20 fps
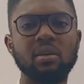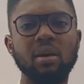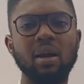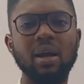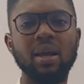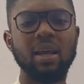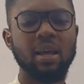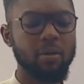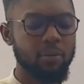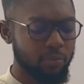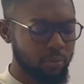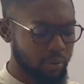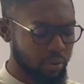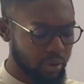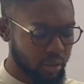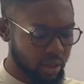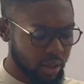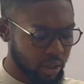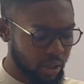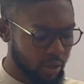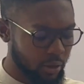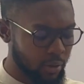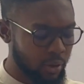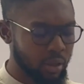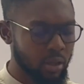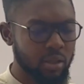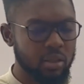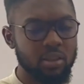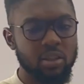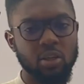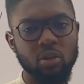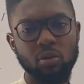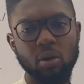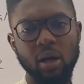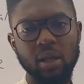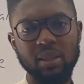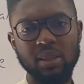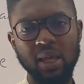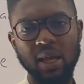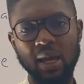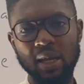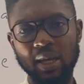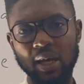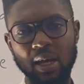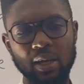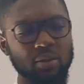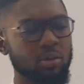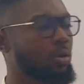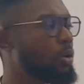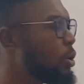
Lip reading: naira every year till you are tired